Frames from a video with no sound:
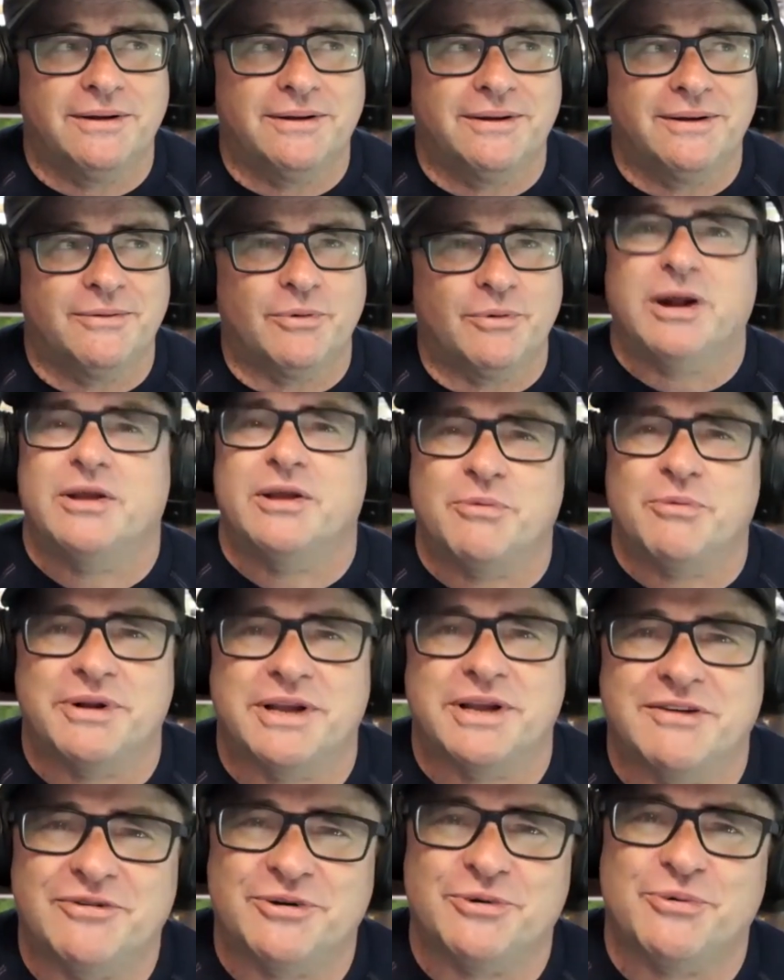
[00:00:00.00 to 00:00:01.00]
Well, I don't want to
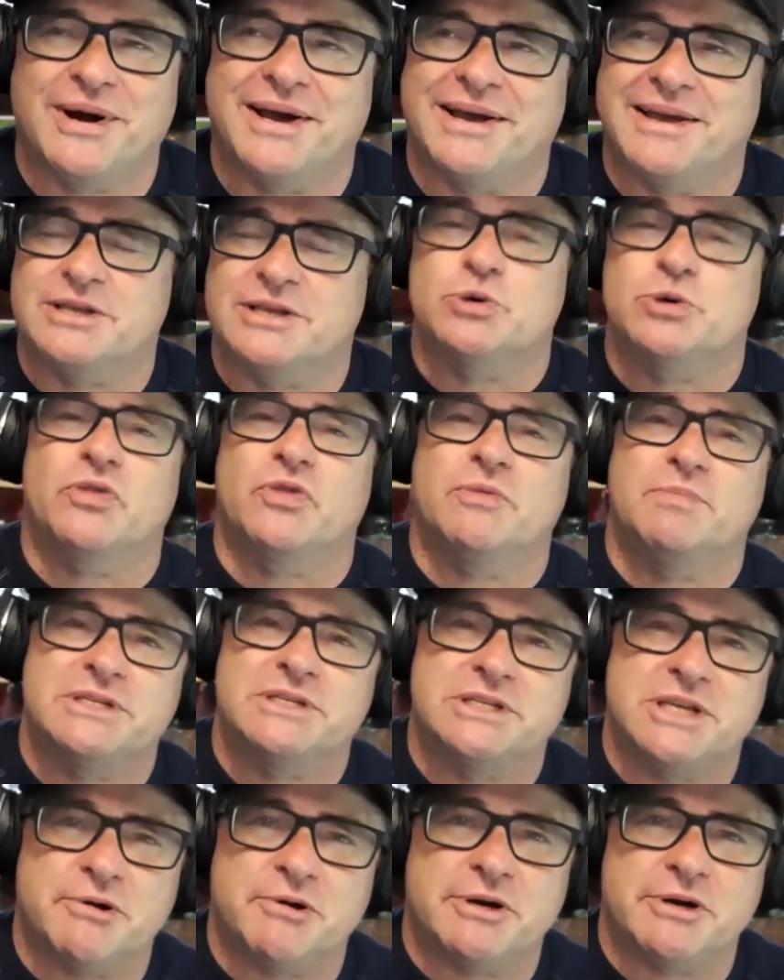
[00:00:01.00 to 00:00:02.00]
give it away. It's called The
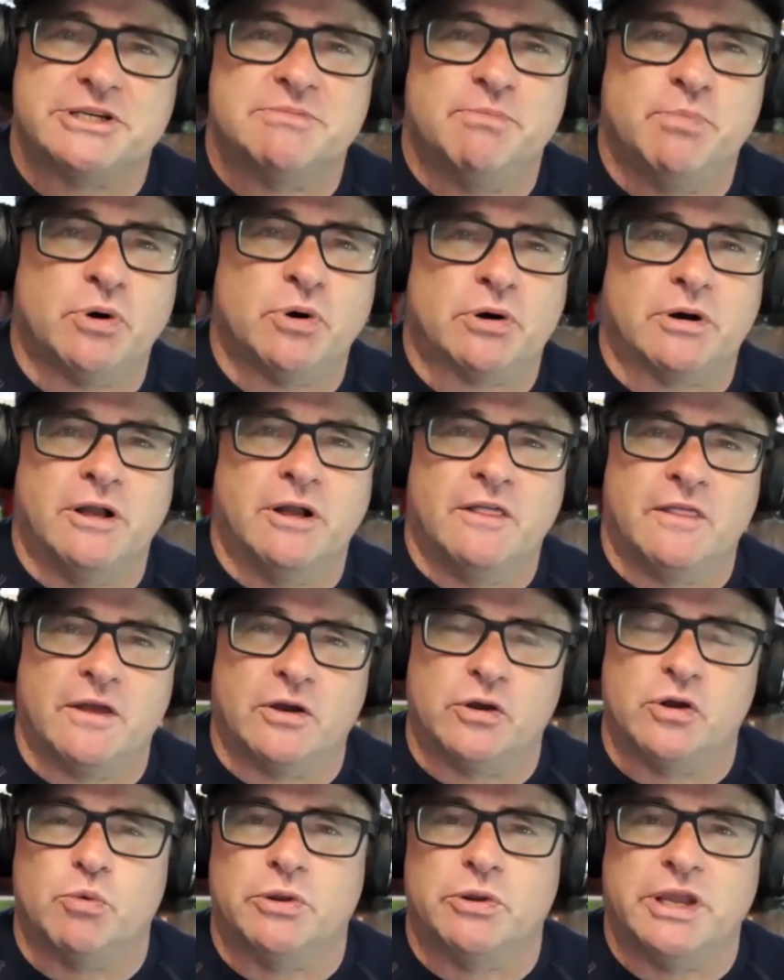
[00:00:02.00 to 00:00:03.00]
Mysterious Book That
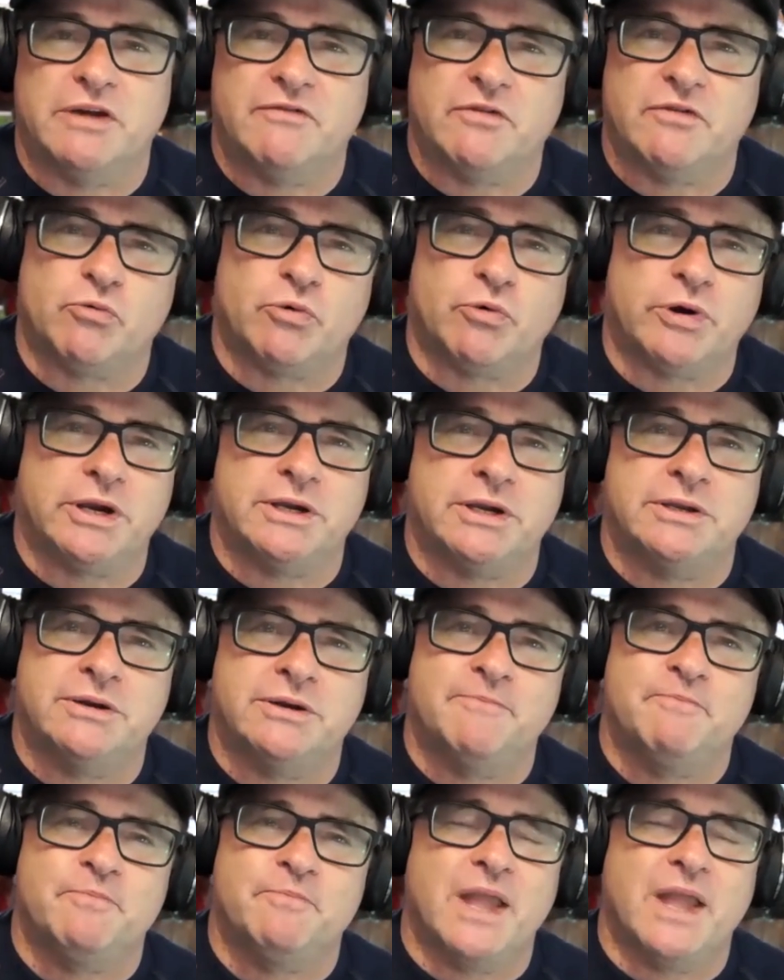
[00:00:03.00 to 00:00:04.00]
You Will Never Read.
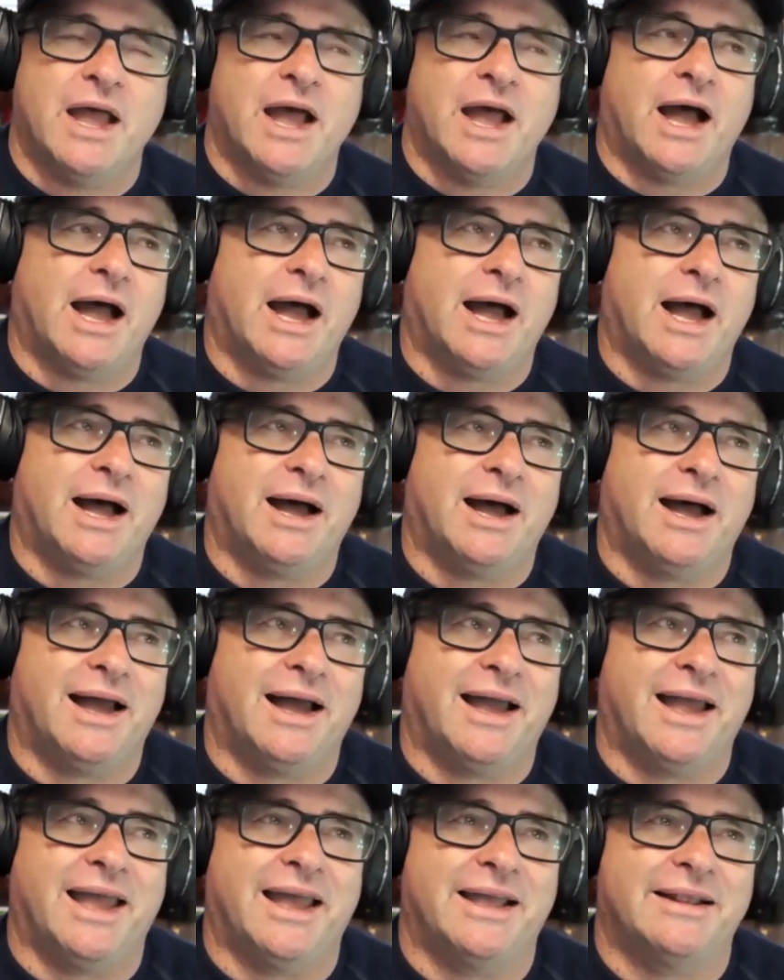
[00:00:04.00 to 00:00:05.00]

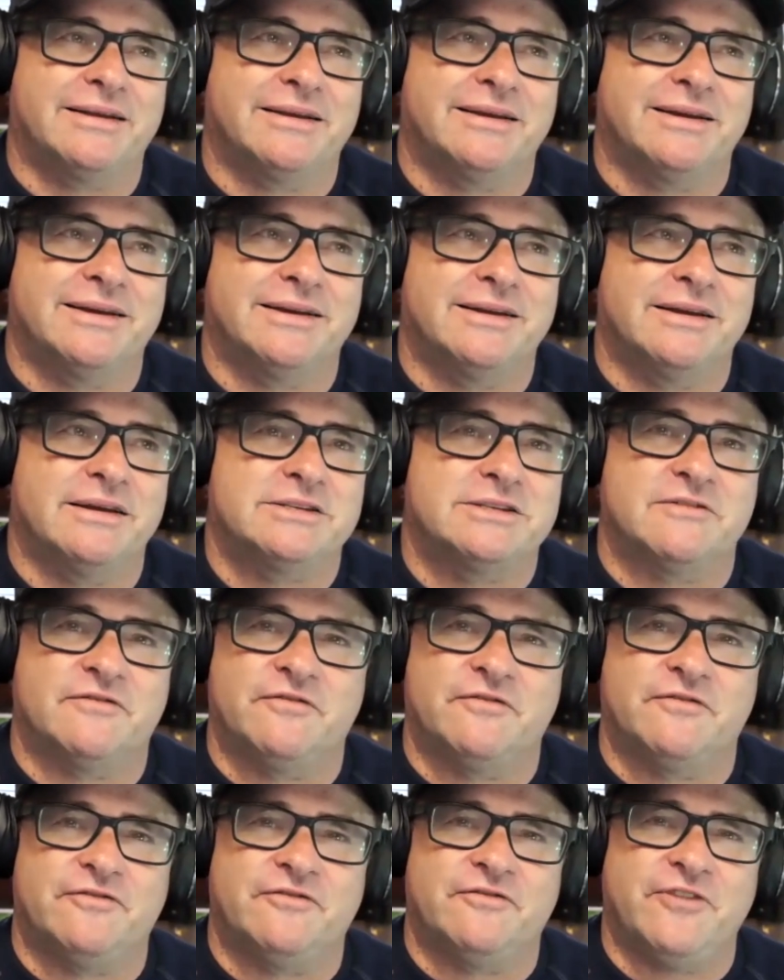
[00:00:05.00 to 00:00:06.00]
And it's a
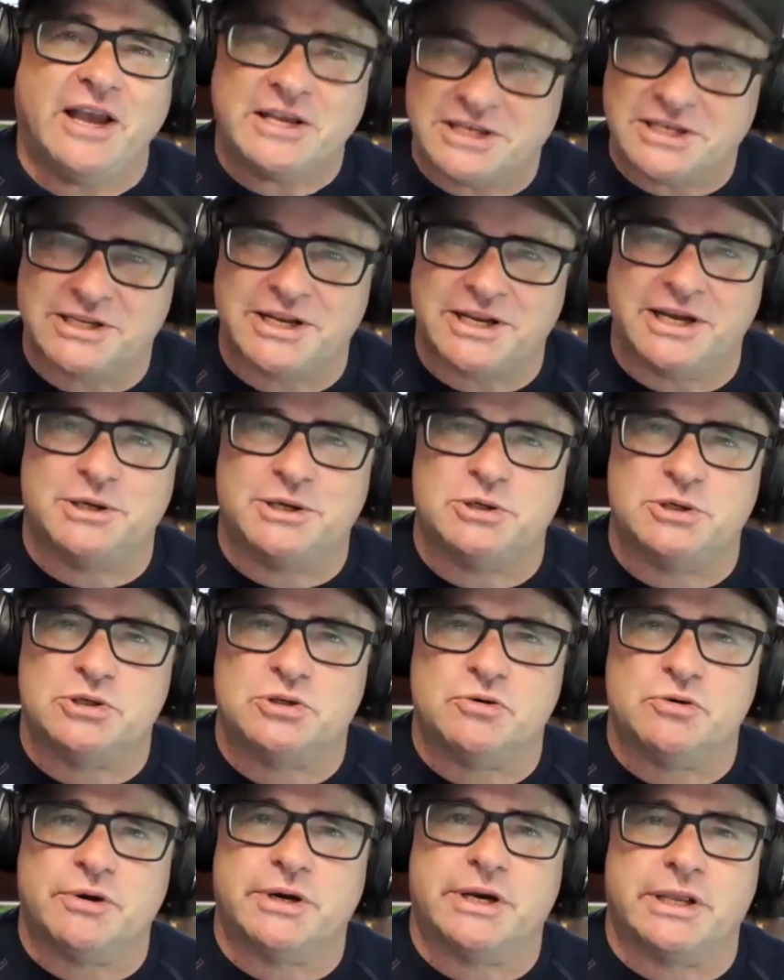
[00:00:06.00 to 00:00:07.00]
fascinating
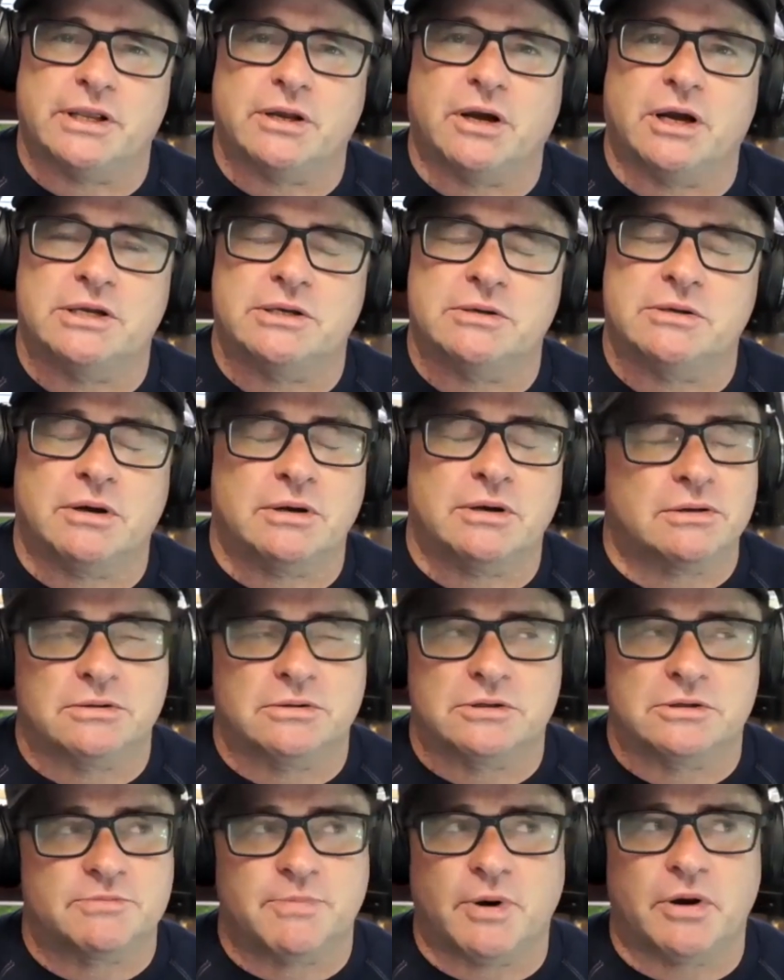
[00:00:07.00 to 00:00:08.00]
story. And I
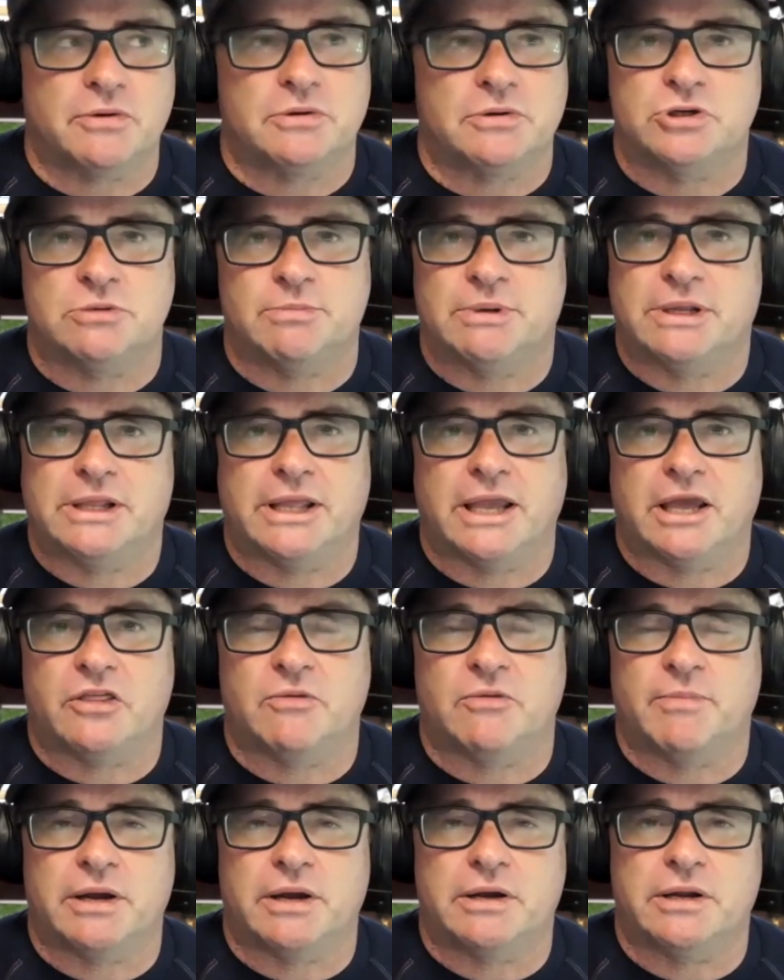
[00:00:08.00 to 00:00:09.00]
spoke to Jim at length
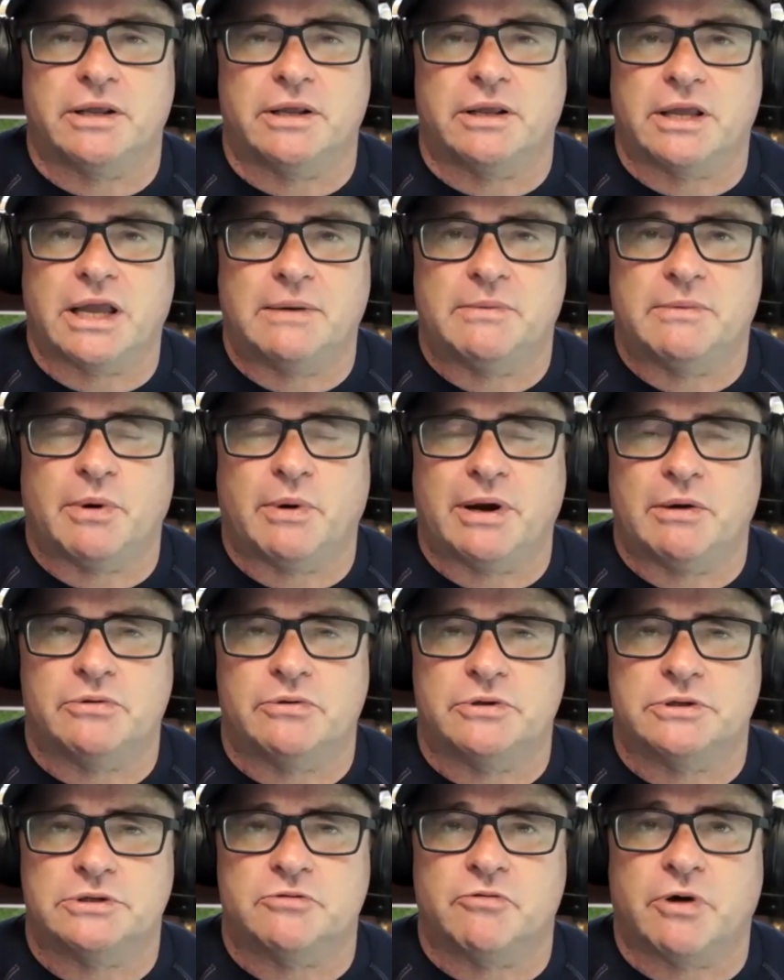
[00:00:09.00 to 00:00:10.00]
about it and came away with
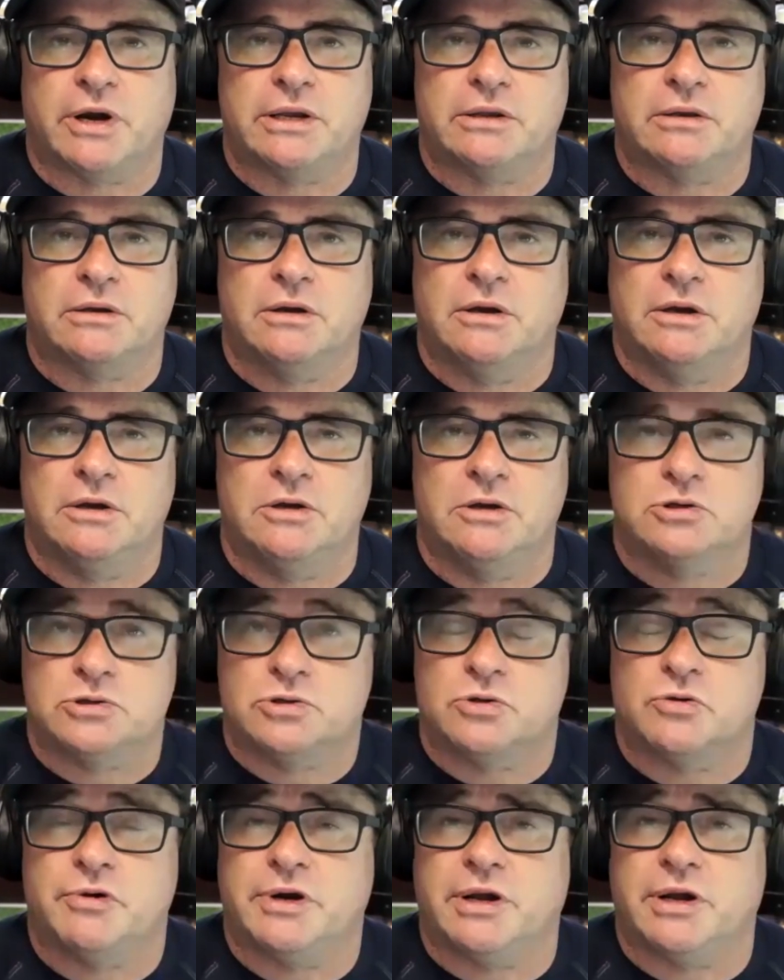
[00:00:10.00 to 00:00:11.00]
this great
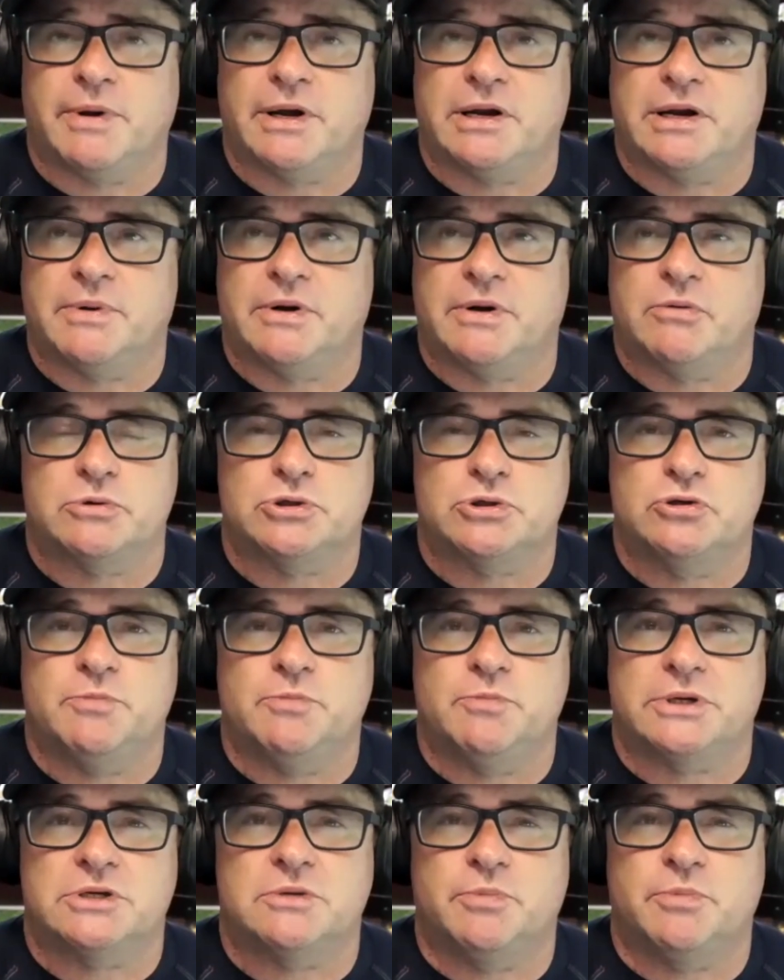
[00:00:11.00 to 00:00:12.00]
story about it, but it was too
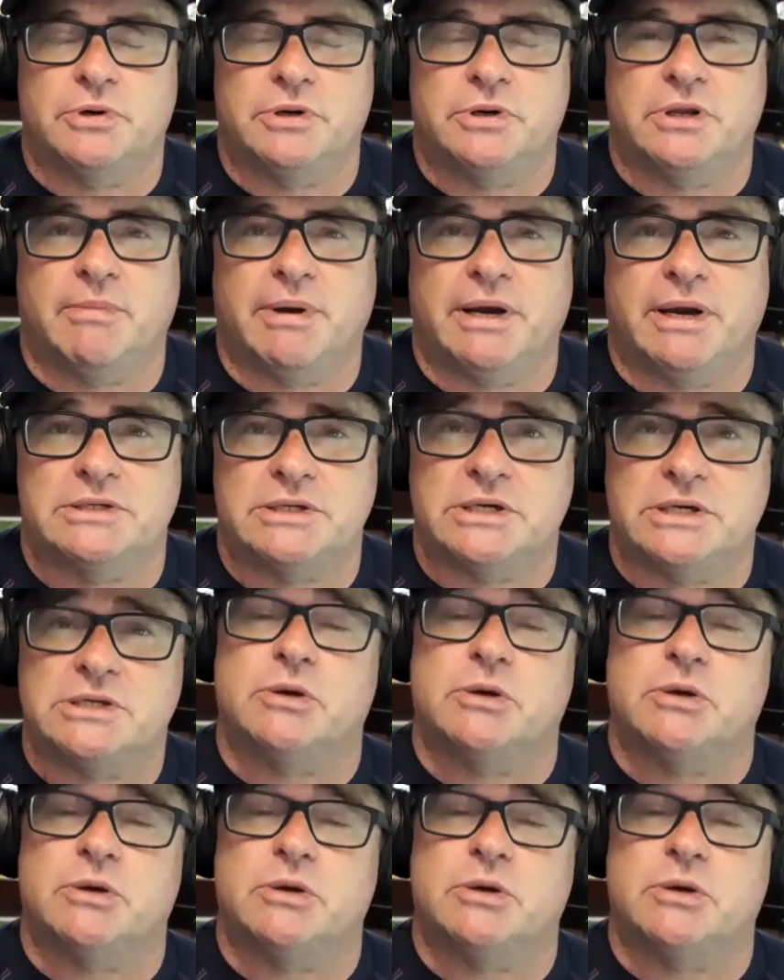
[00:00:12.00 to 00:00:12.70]
big to put in the magazine.